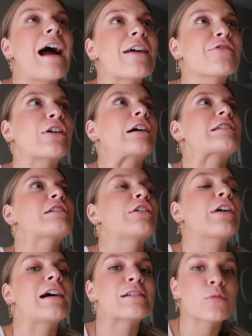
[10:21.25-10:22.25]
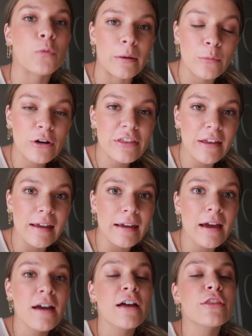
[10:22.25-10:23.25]
I forgot to tell you guys one more
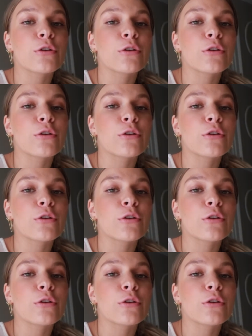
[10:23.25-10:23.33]
thing.